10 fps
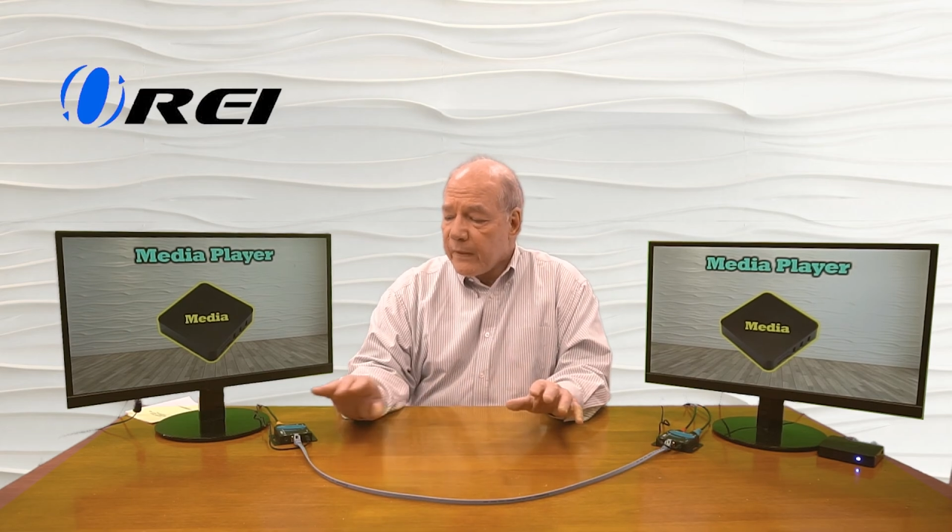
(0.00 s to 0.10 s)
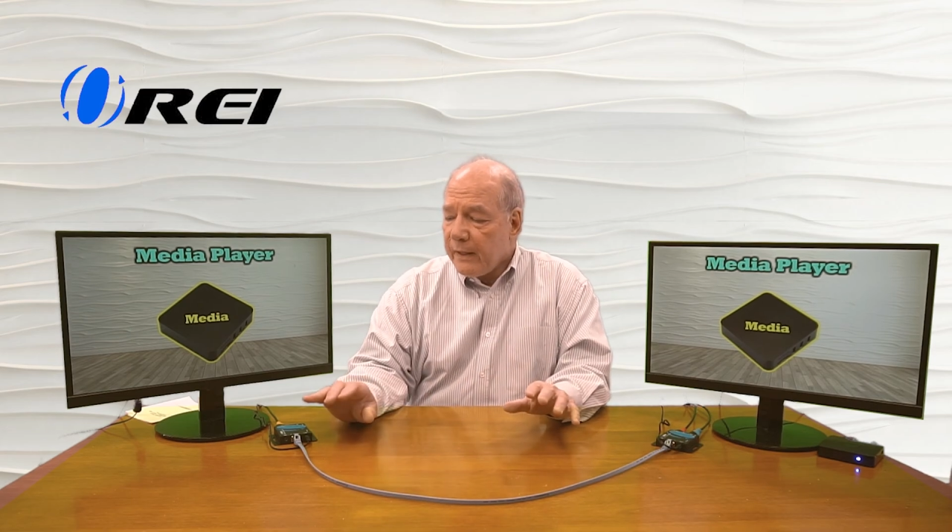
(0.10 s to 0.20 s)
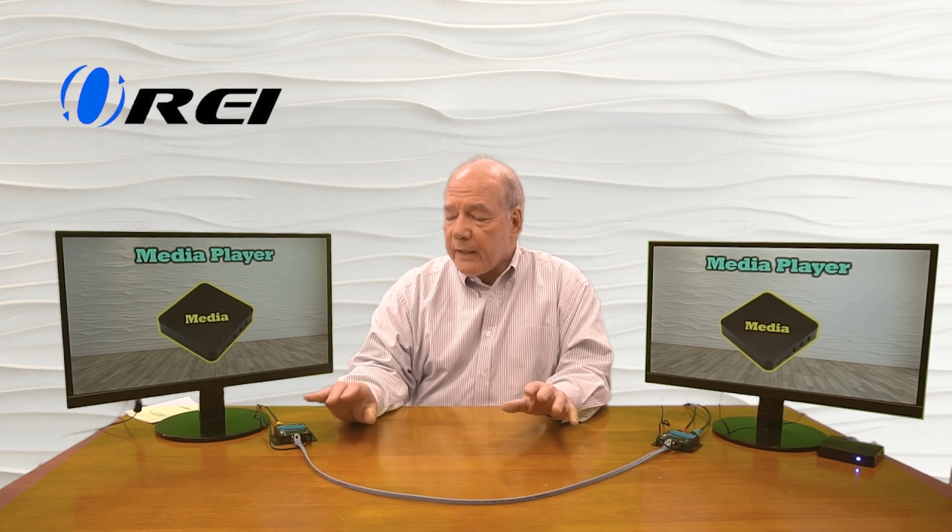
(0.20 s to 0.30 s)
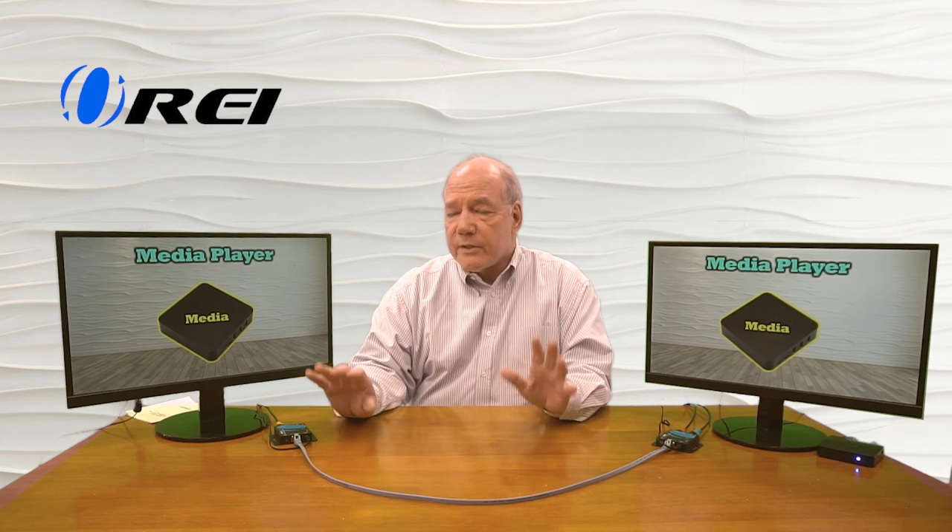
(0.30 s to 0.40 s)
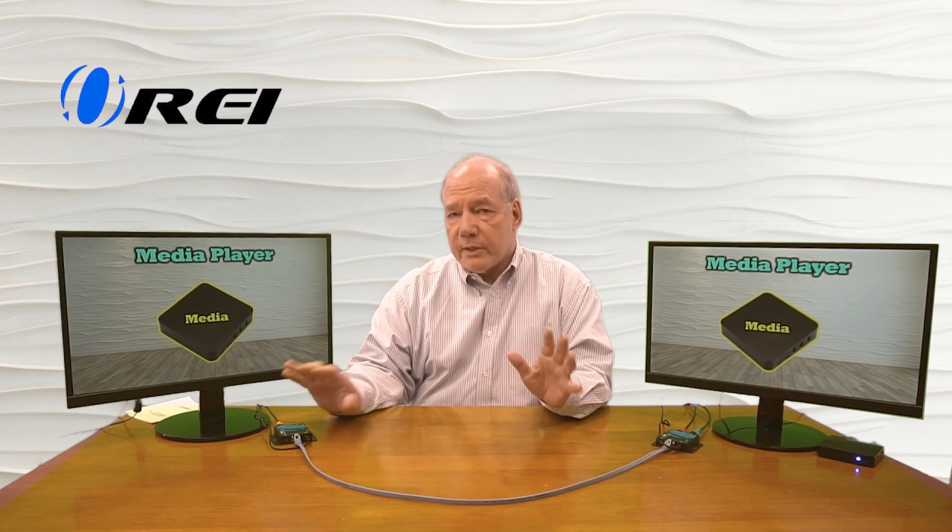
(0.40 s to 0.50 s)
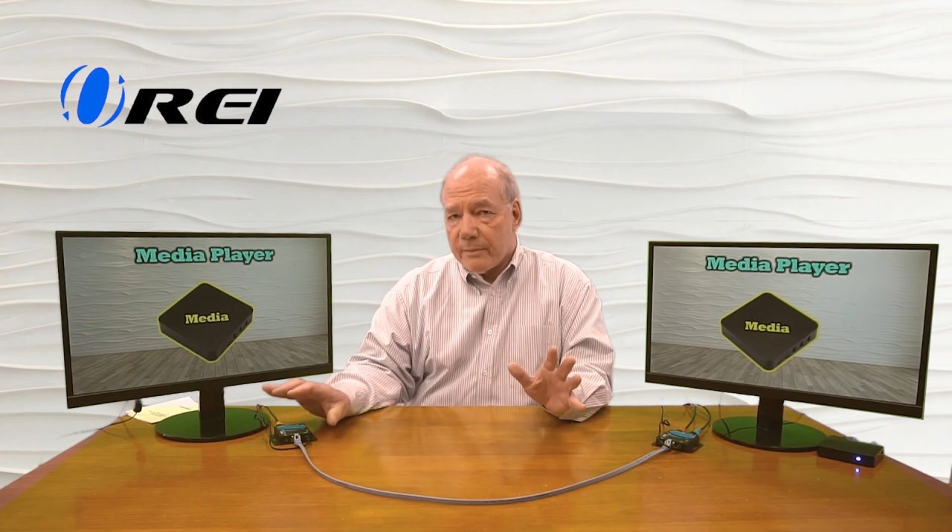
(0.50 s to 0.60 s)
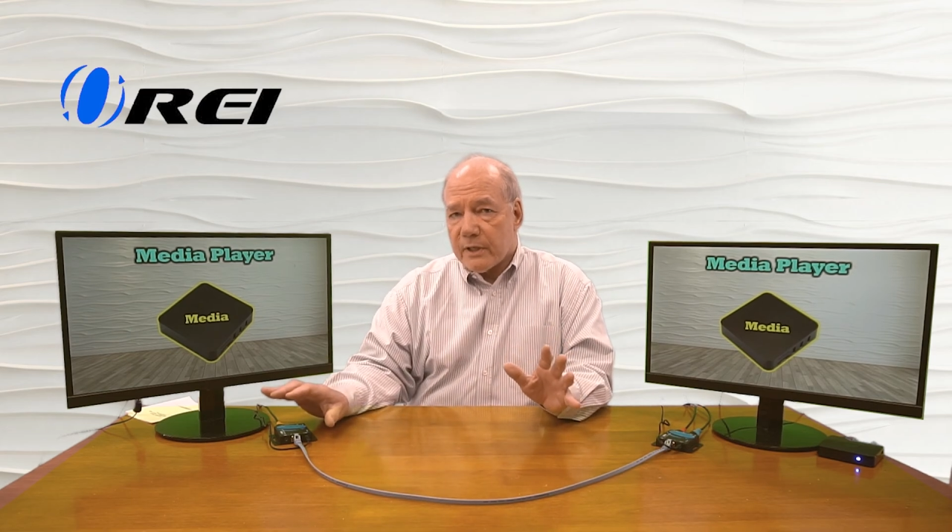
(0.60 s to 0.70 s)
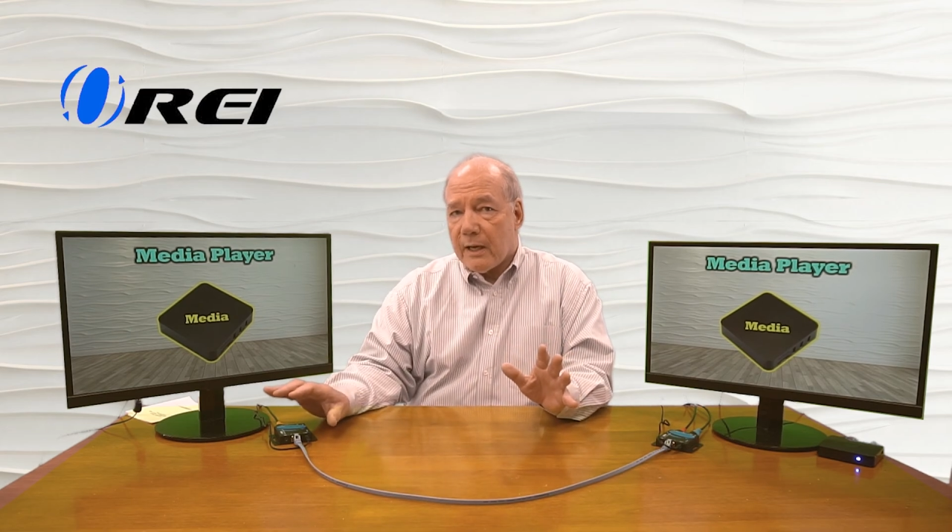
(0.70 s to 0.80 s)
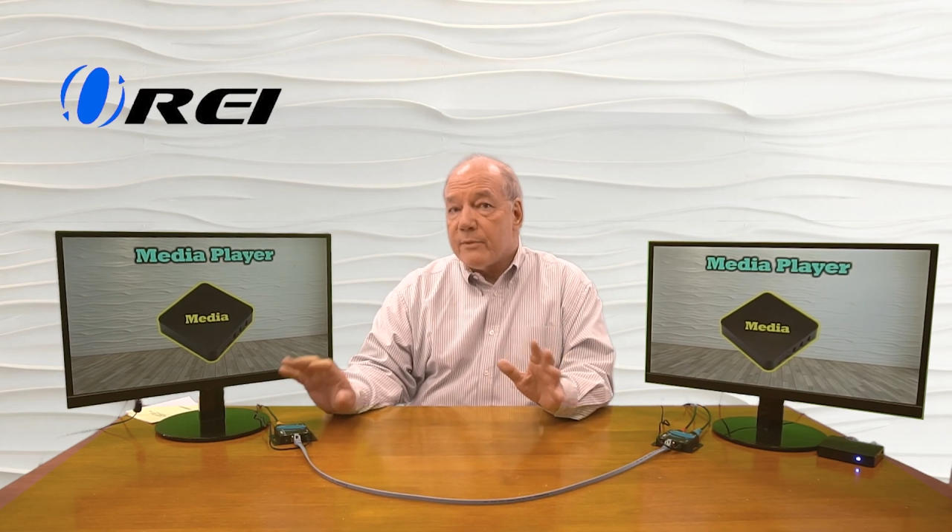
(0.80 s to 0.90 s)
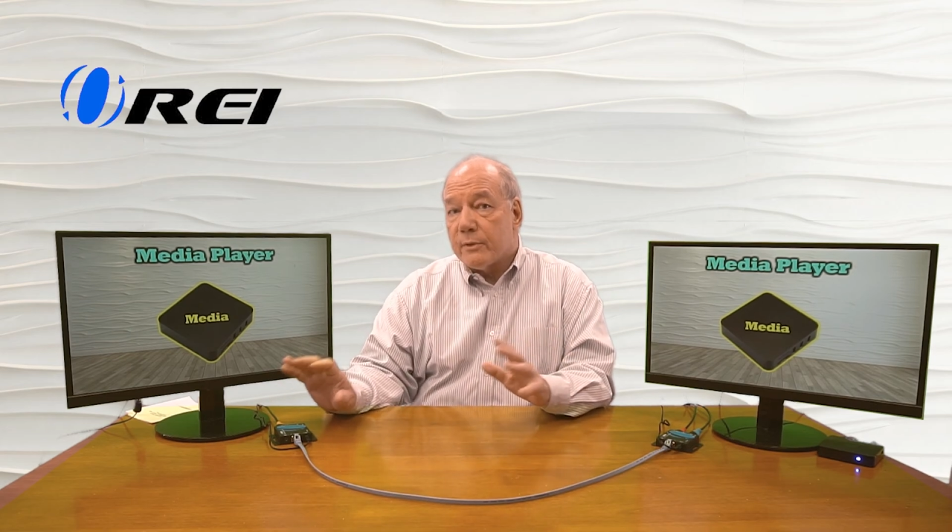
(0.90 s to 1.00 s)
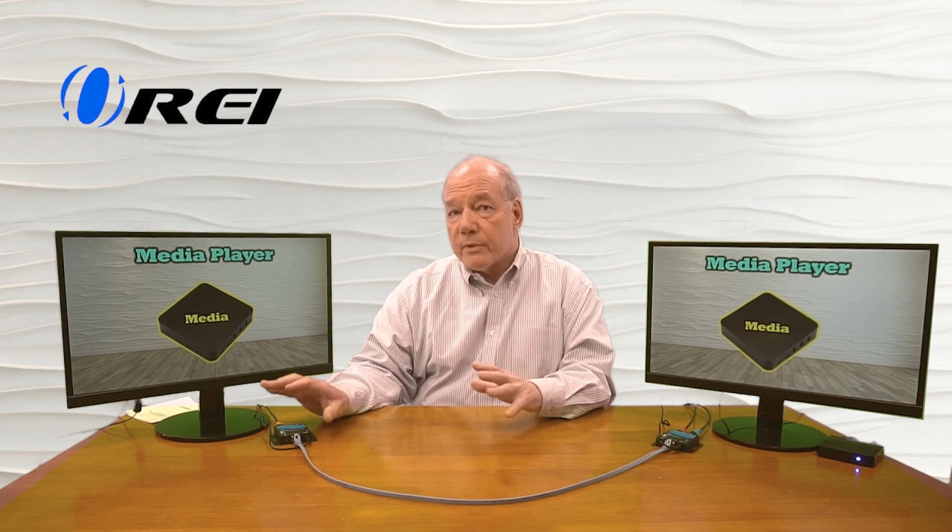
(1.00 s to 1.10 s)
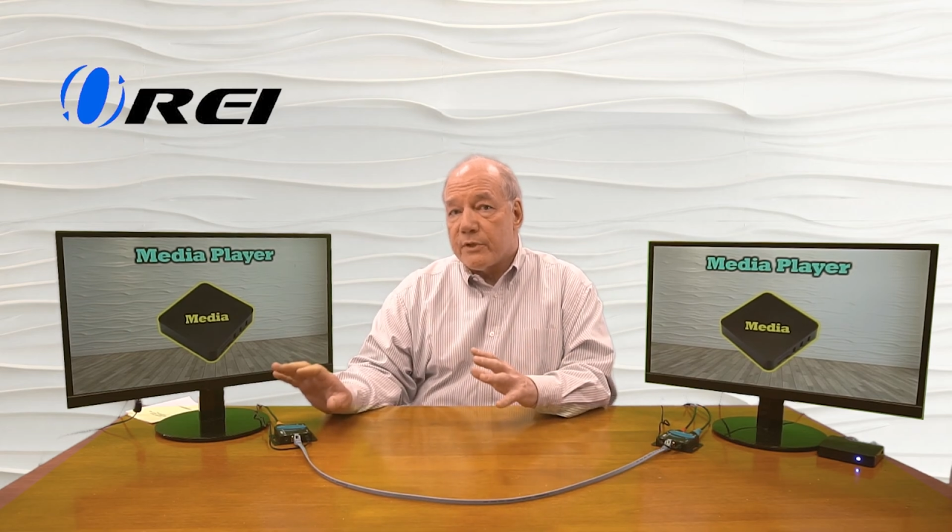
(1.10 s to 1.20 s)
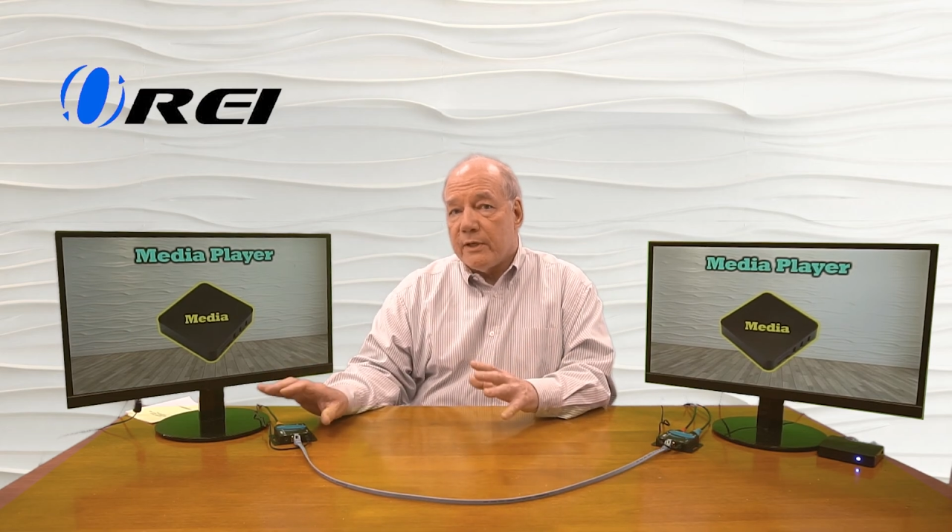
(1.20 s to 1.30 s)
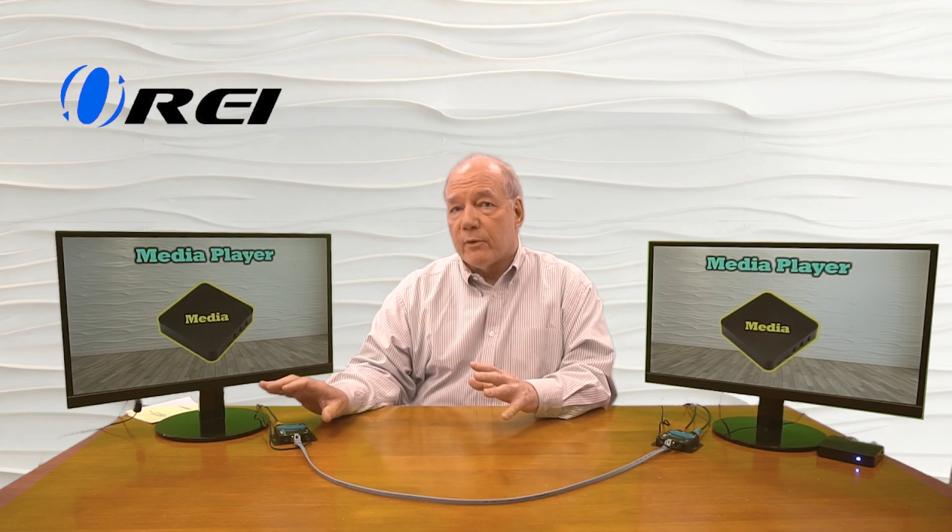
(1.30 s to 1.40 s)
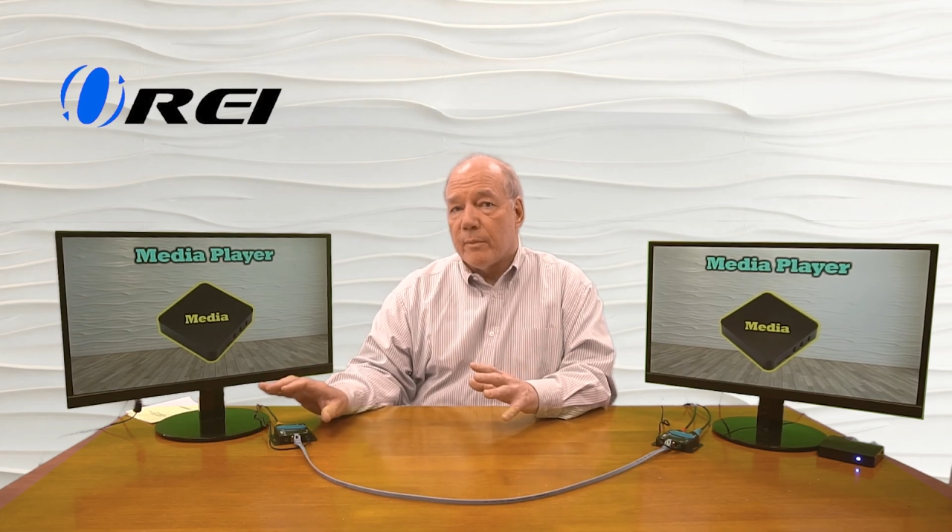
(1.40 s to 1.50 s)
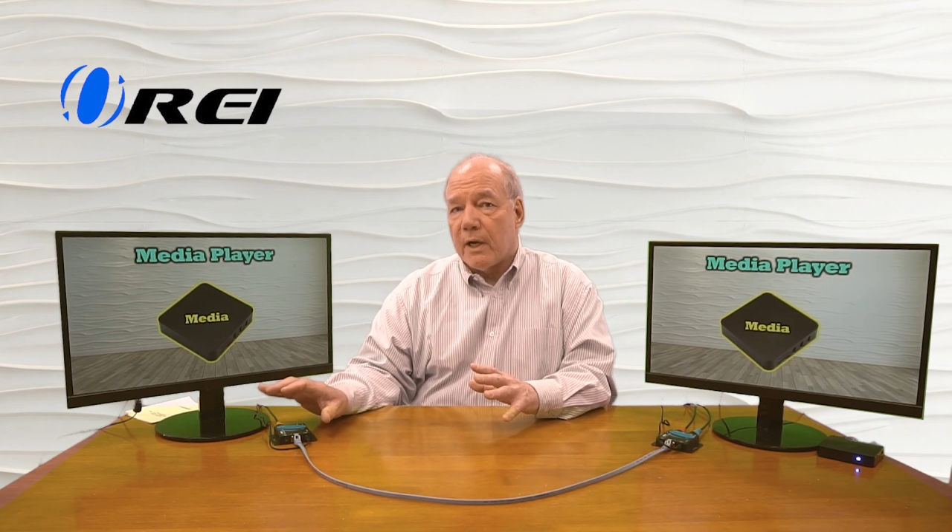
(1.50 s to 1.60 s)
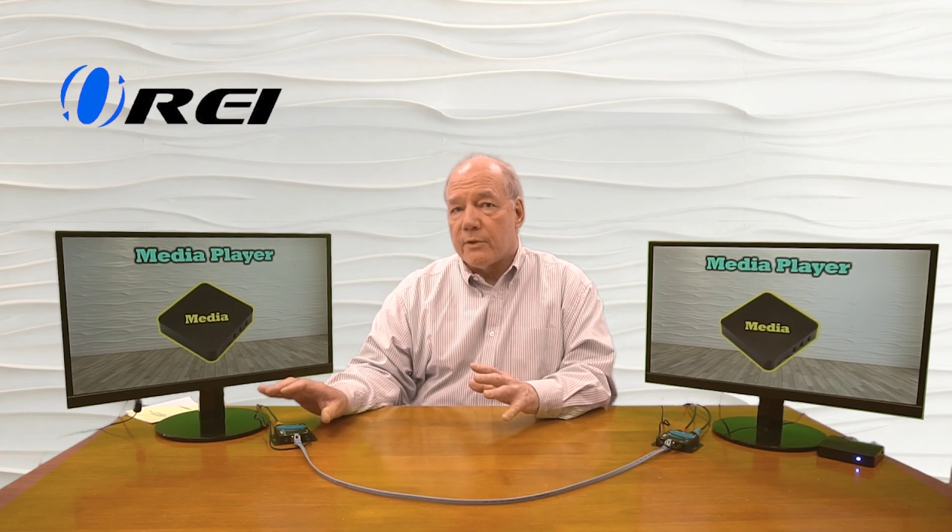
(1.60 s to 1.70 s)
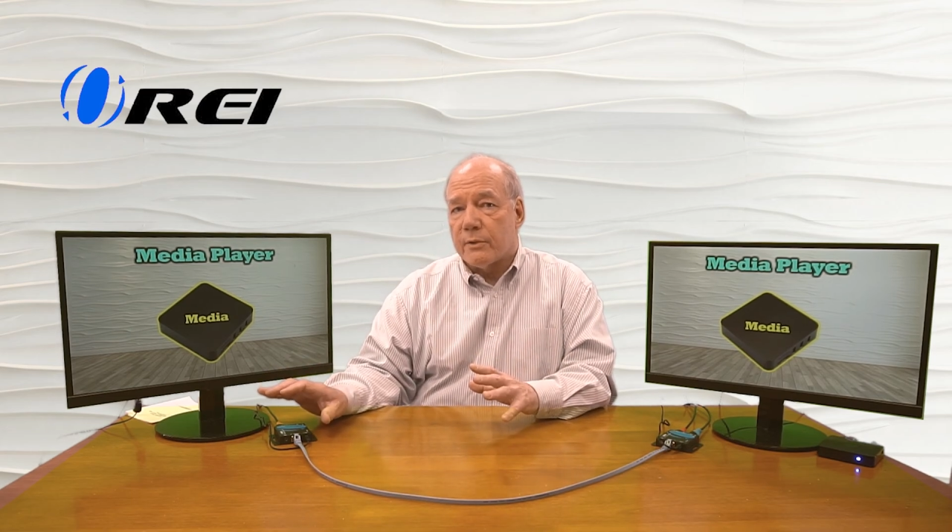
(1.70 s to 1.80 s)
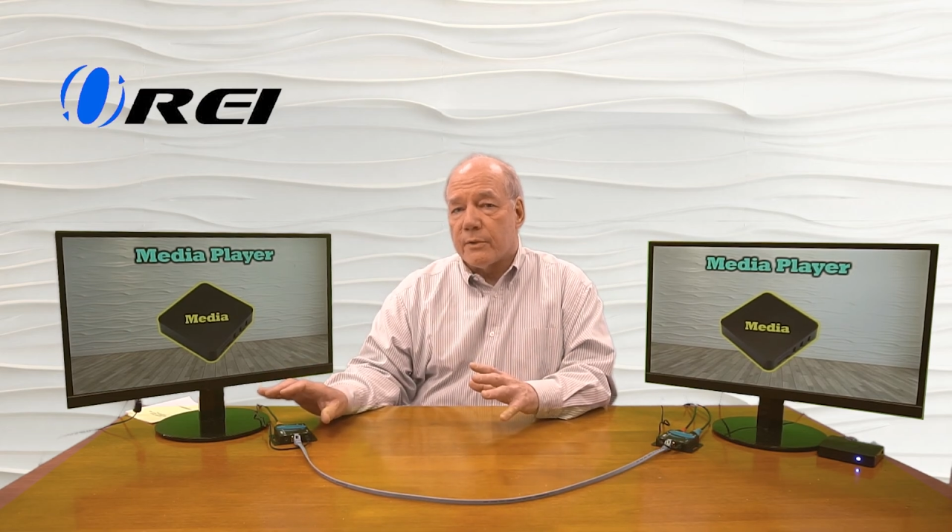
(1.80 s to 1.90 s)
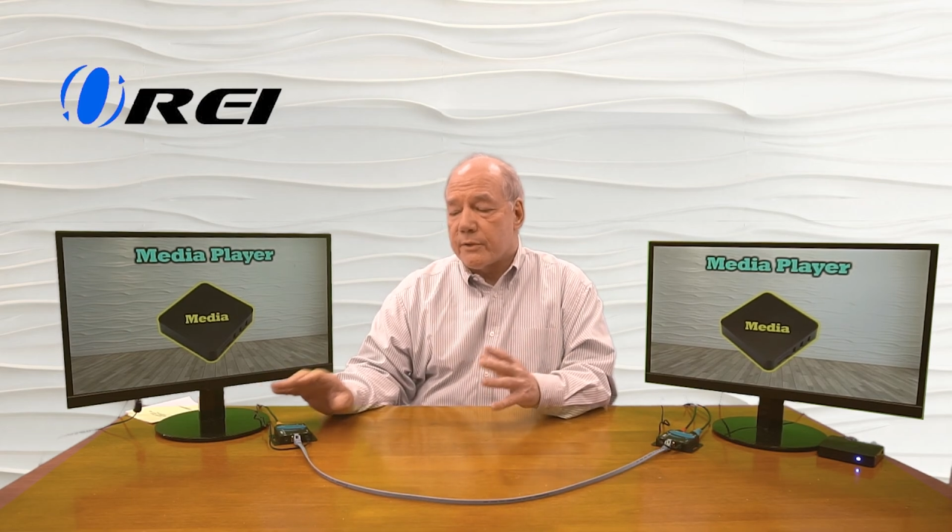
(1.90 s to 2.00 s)
is sometimes the receiver
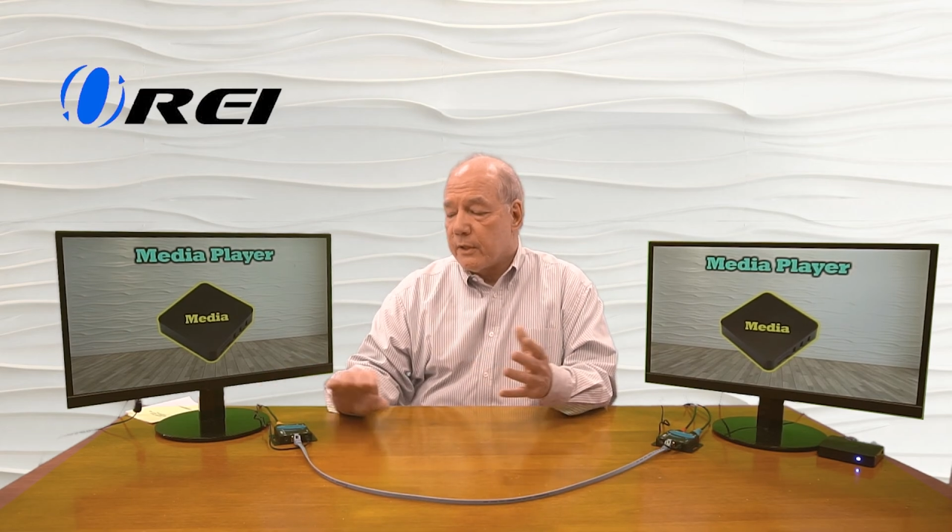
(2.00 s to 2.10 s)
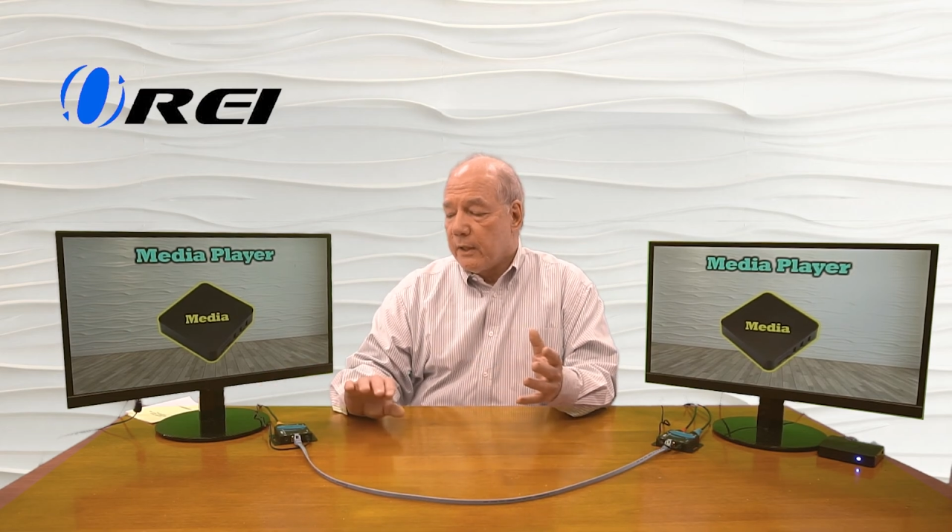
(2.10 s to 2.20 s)
modules